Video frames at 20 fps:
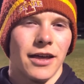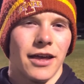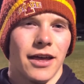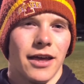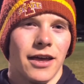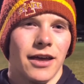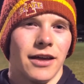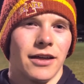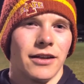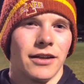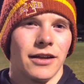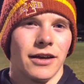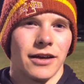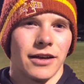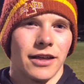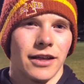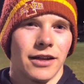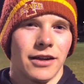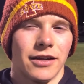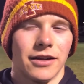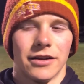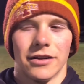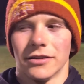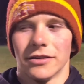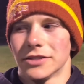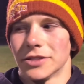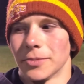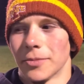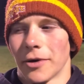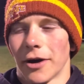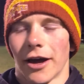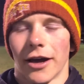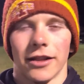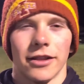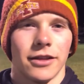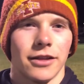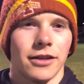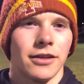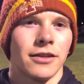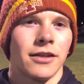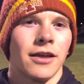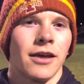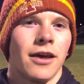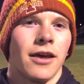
and get it to Bradley.